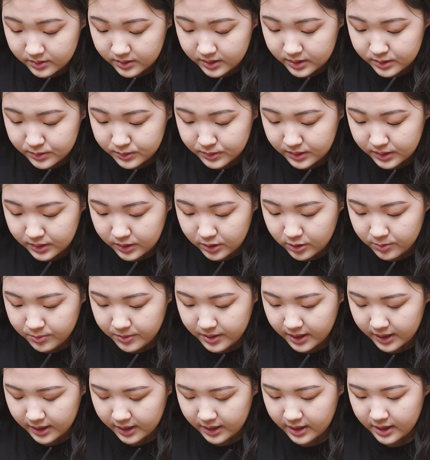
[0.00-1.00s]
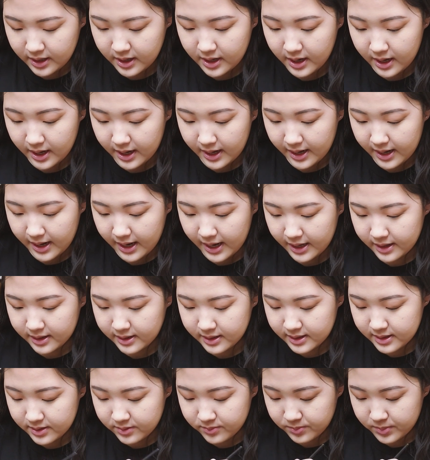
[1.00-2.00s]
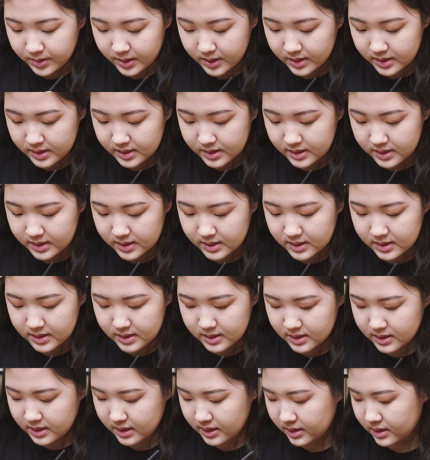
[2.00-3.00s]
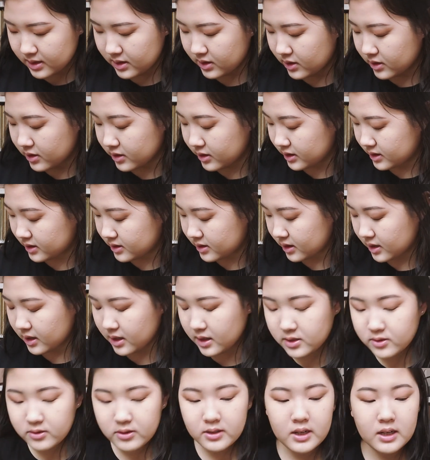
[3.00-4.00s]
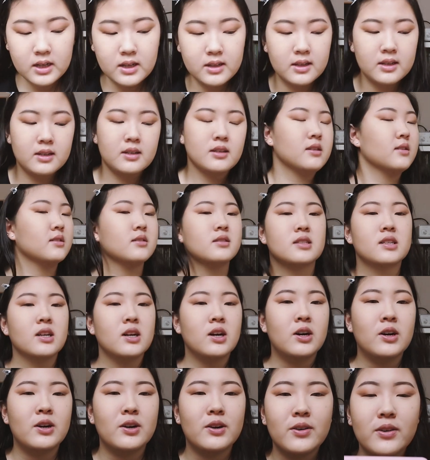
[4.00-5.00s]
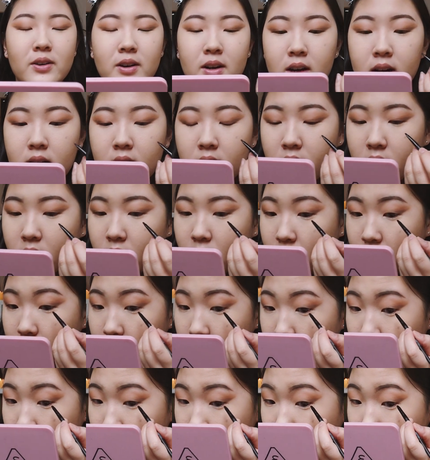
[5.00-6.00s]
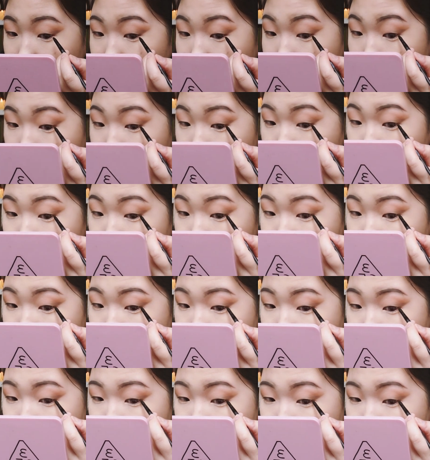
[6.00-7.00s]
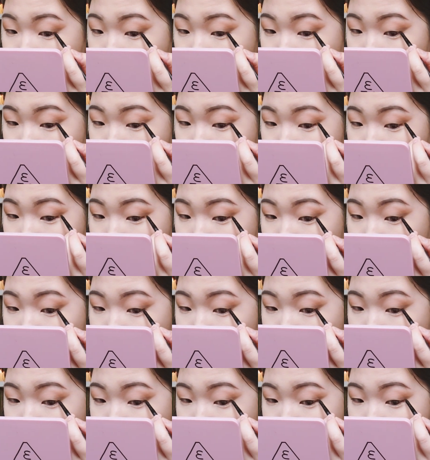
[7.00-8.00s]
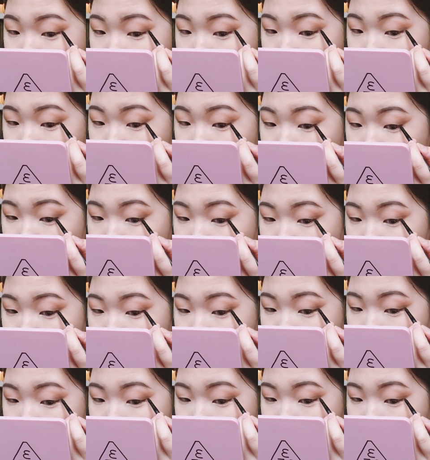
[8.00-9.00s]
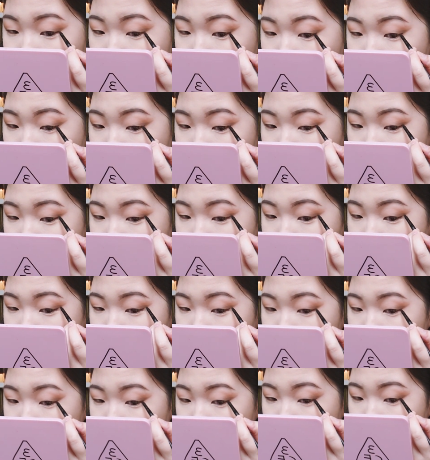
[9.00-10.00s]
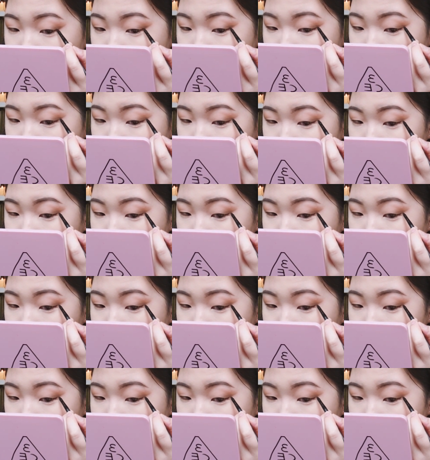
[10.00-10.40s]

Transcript: let's really hope I nail it, because I already suck at doing eyeliner, so Okay, I'm gonna just start with, ooh, okay.